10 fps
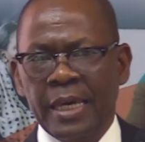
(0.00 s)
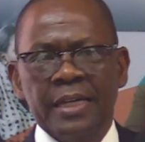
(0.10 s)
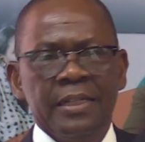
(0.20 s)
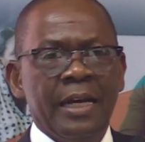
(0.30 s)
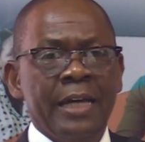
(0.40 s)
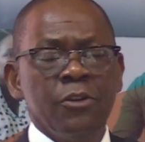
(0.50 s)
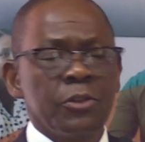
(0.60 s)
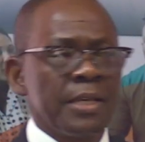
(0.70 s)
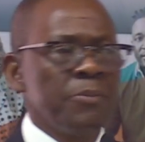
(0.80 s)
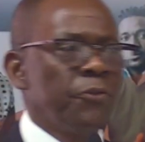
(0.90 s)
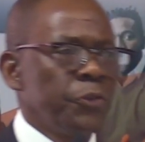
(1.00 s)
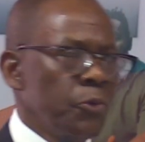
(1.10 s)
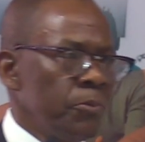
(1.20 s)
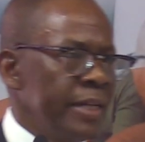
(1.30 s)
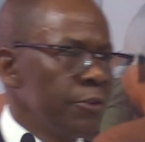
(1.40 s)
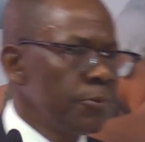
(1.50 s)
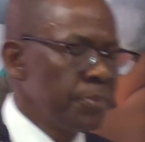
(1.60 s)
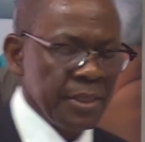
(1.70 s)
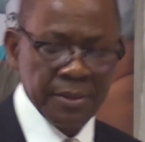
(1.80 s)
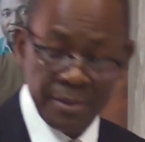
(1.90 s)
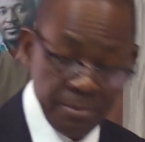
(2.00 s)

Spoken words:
here. I know some of you might not be